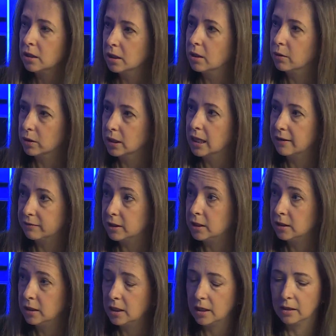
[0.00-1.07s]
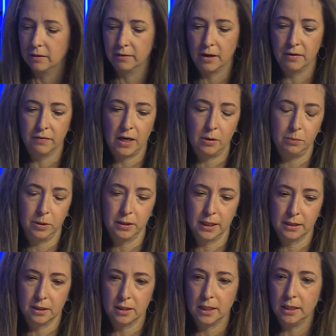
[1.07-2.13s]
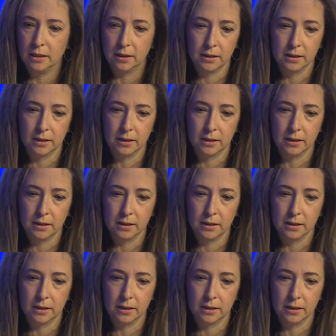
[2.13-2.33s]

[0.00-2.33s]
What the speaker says: lower level of output that's needed.